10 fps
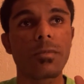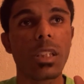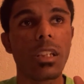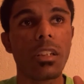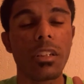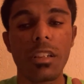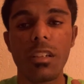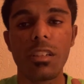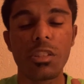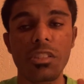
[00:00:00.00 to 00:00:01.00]
Your
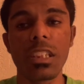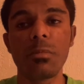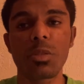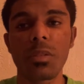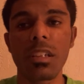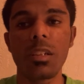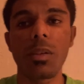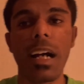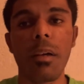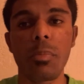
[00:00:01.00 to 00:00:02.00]
dreams really do
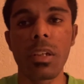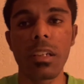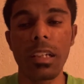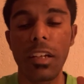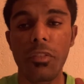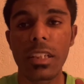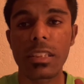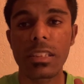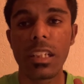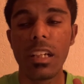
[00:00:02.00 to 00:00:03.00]
happen if
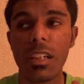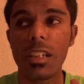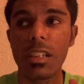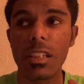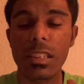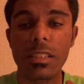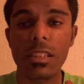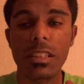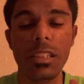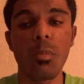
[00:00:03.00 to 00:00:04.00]
it's
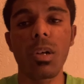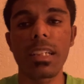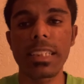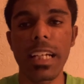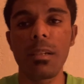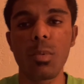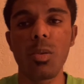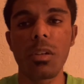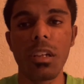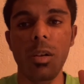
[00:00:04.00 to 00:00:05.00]
somewhat
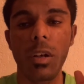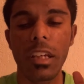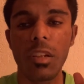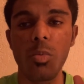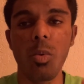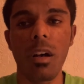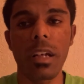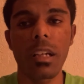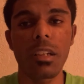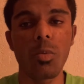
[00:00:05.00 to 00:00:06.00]
attainable, you know, and you
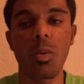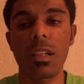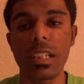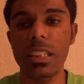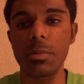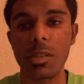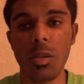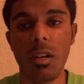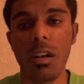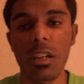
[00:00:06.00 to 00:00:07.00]
want it. You want that special
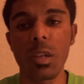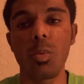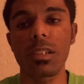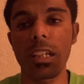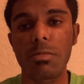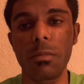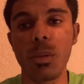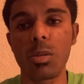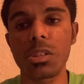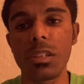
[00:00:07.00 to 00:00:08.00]
car, you want that
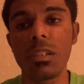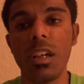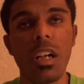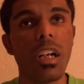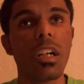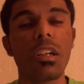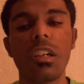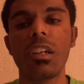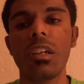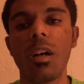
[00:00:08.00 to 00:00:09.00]
promotion,
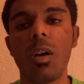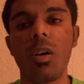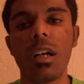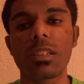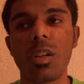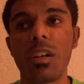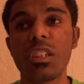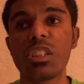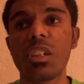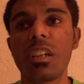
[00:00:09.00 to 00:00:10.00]
you know, as long
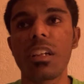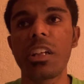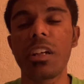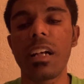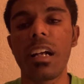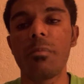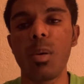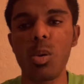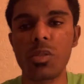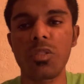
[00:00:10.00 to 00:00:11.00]
as you're not
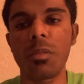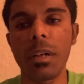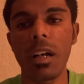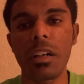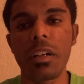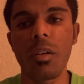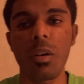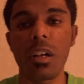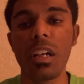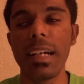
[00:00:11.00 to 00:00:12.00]
boastful about it,
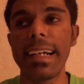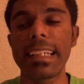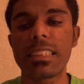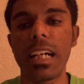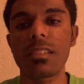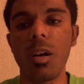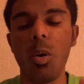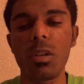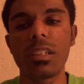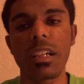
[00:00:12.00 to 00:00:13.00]
or it's not the
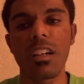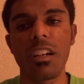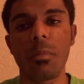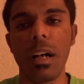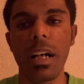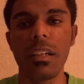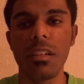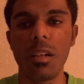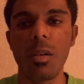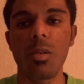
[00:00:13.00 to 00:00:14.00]
only thing on your mind,
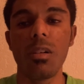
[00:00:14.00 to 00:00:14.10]
you know,